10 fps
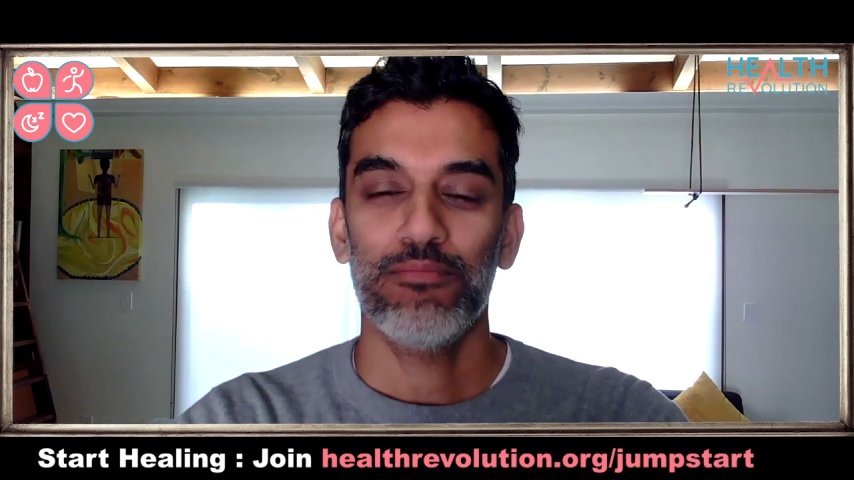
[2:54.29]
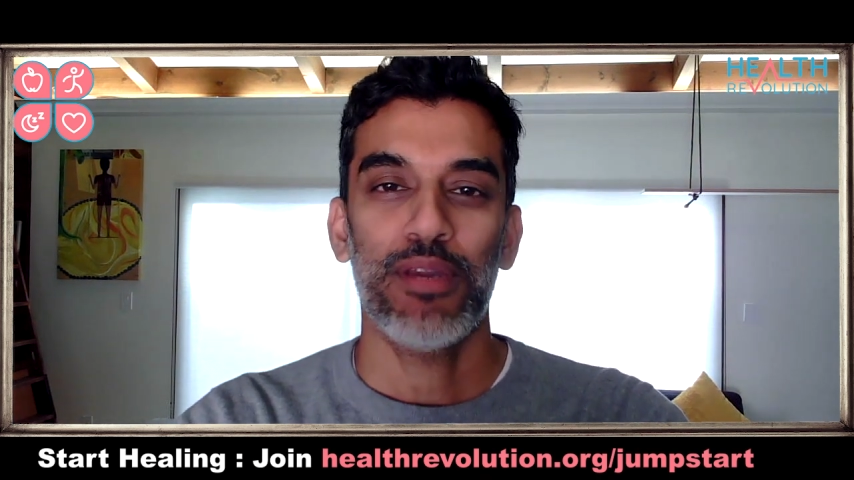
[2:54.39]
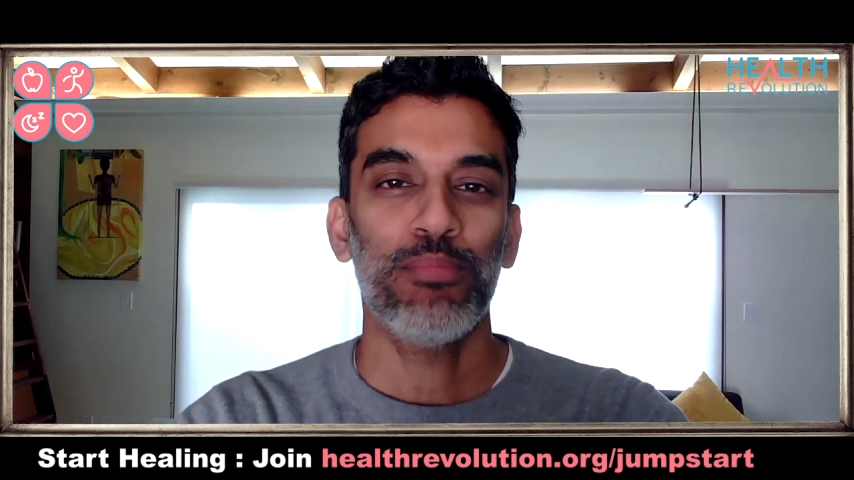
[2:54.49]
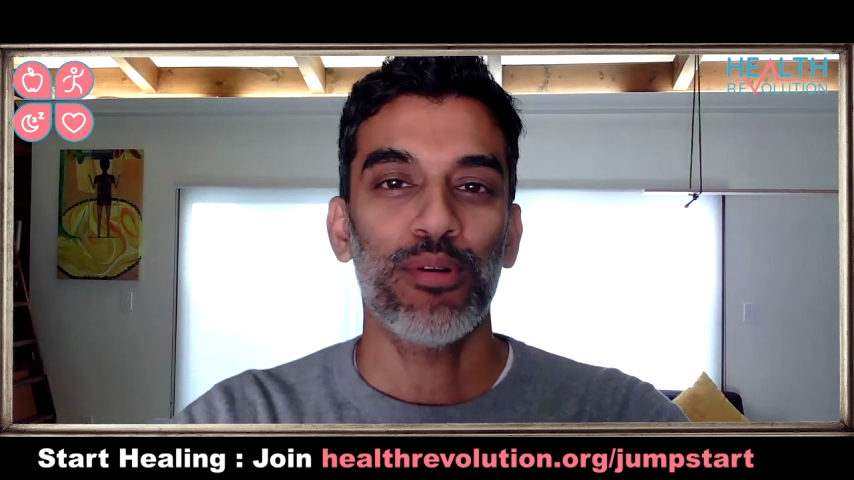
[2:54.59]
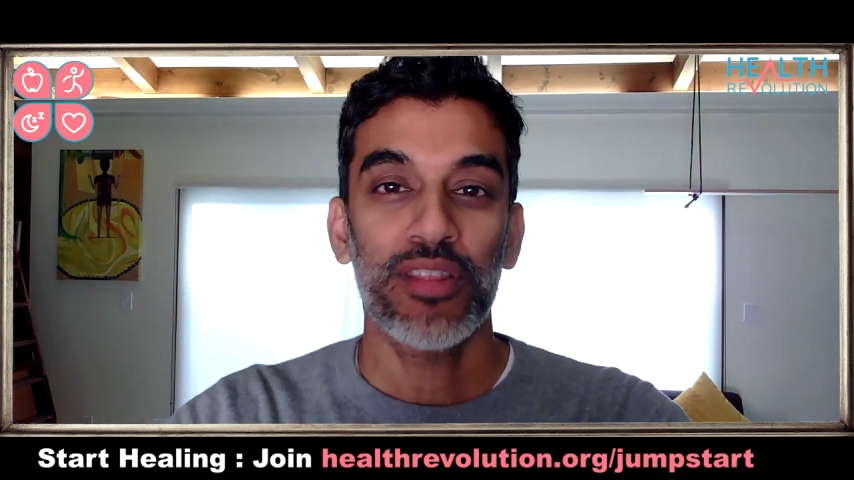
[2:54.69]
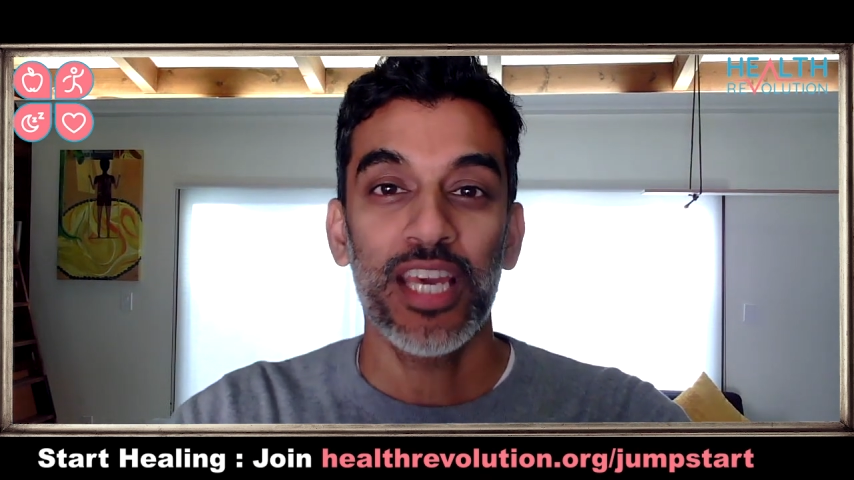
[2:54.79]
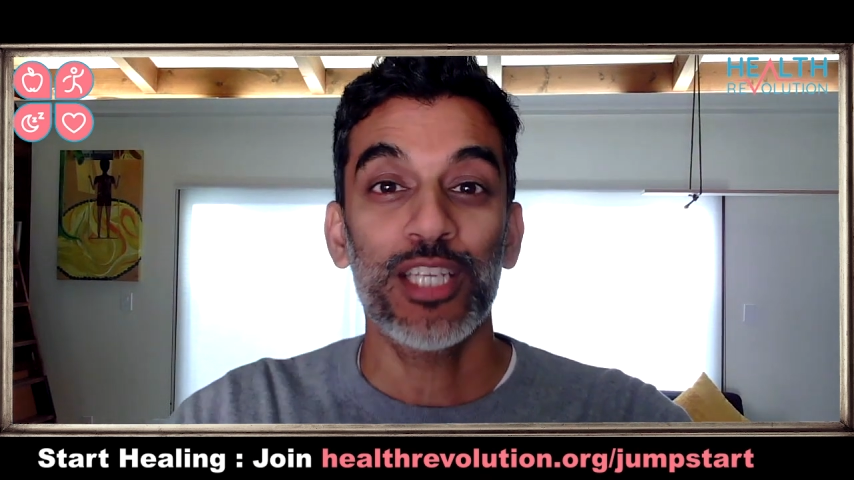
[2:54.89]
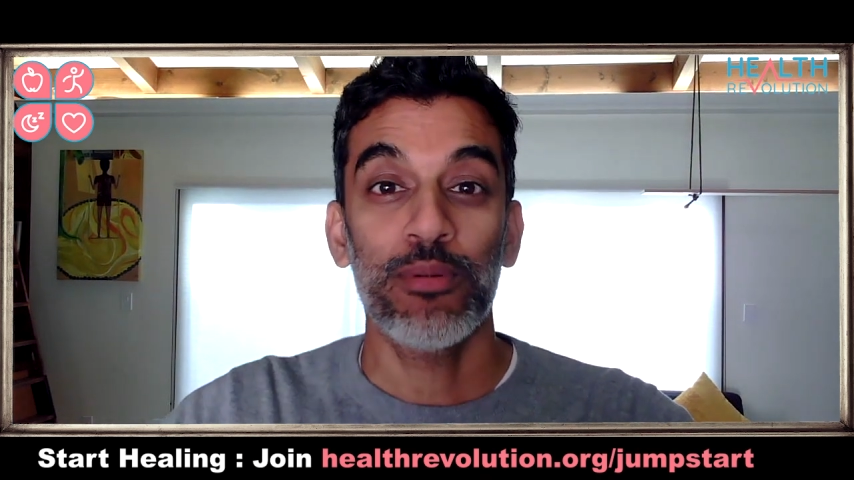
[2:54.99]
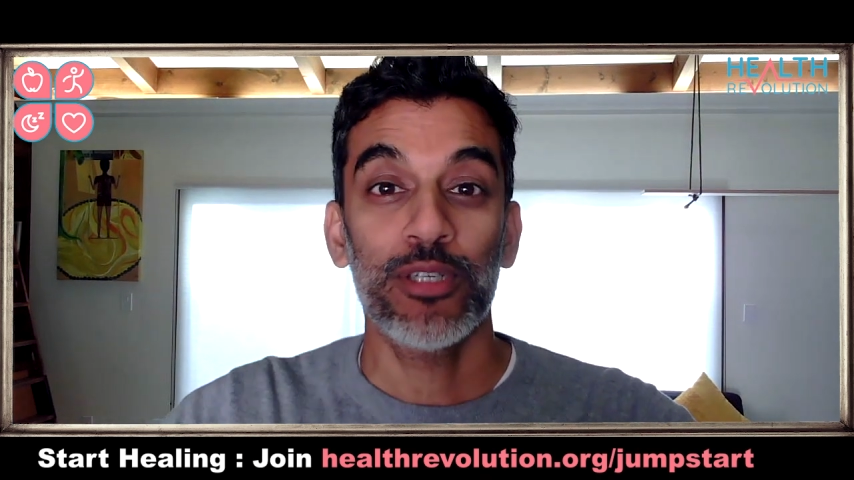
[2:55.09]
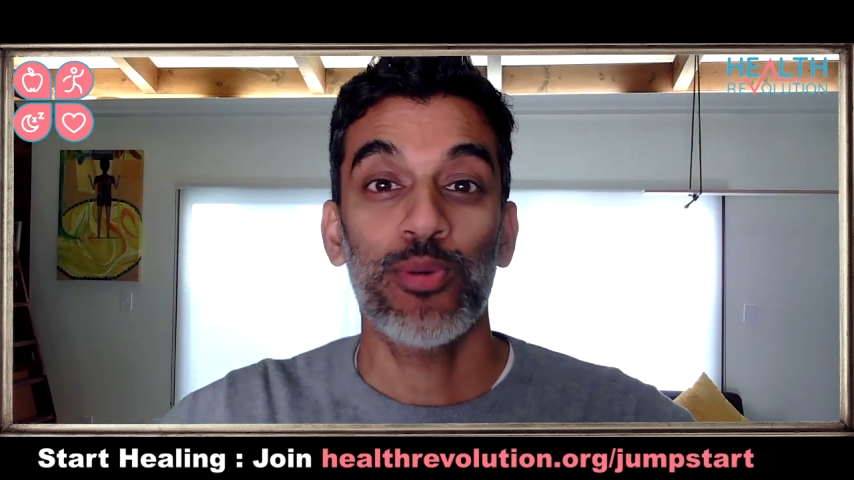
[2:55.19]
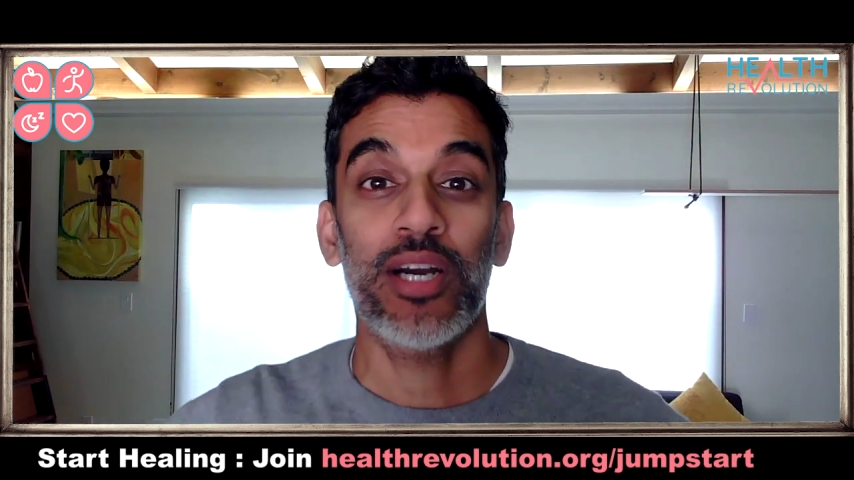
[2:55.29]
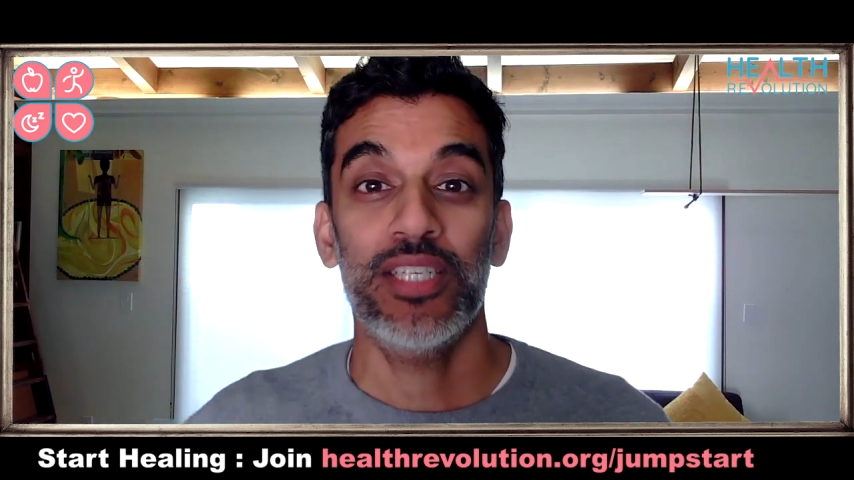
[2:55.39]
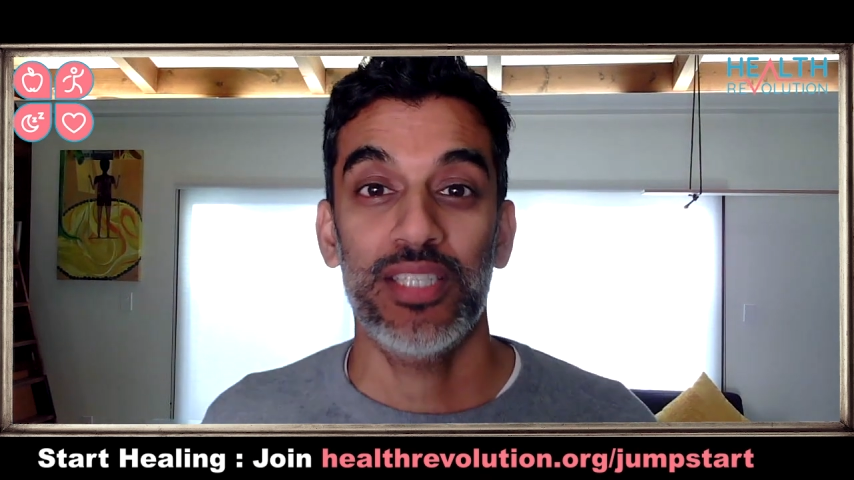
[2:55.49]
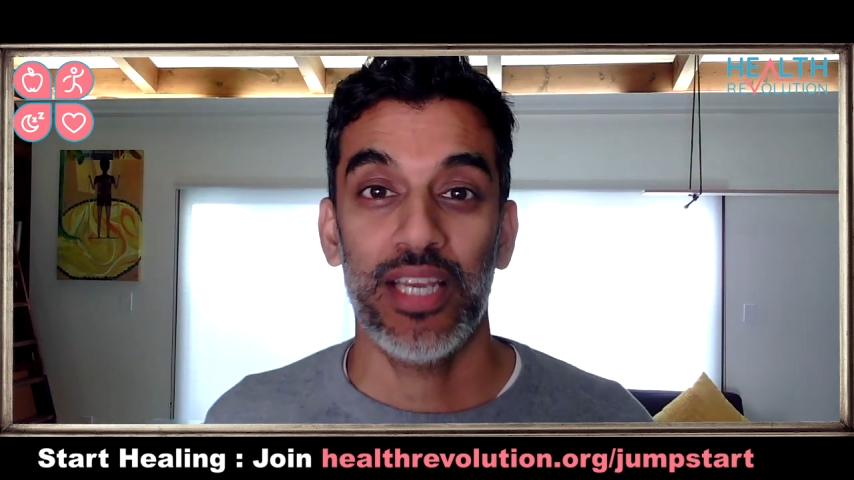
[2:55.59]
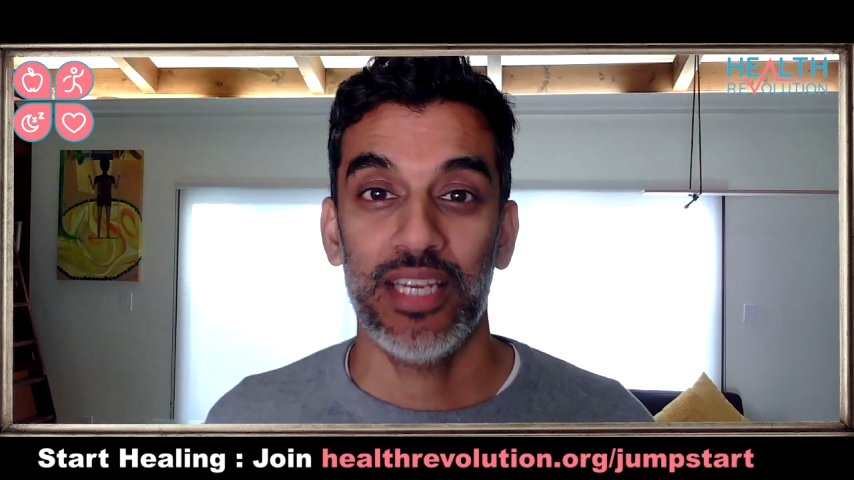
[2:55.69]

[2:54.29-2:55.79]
people think spirituality